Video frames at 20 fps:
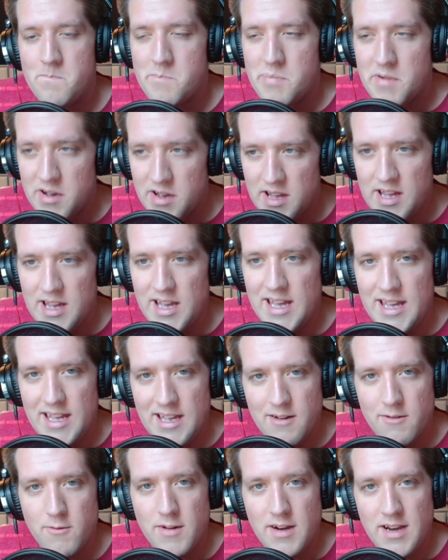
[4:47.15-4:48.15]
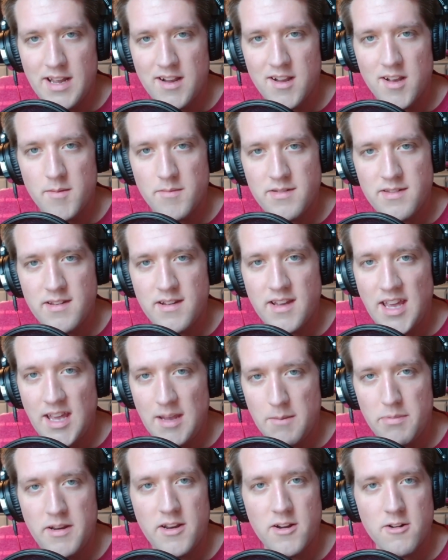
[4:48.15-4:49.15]
But when it comes to
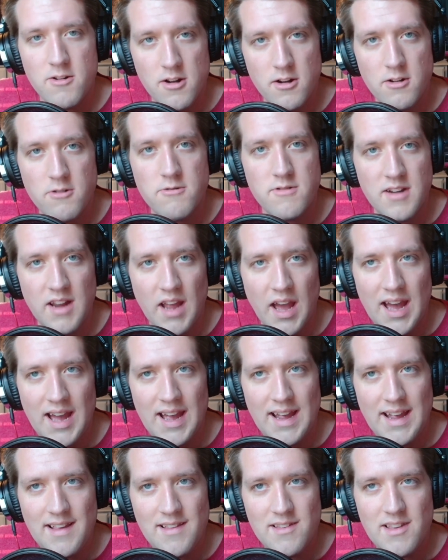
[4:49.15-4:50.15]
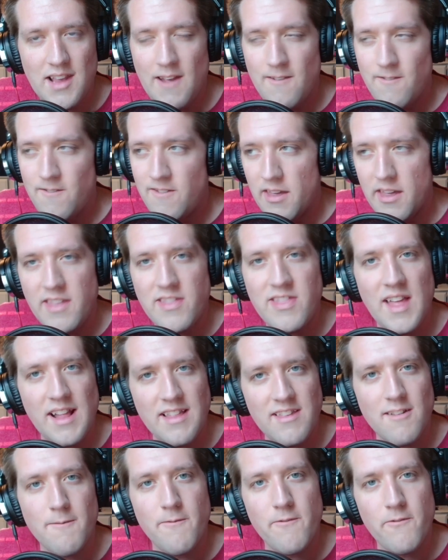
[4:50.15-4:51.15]
keeping your own guys, I feel like
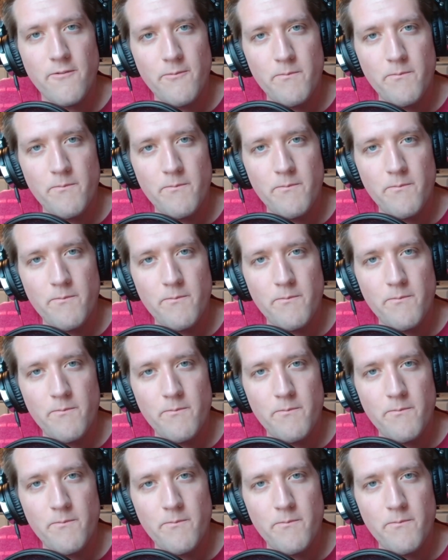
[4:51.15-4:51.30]
that's a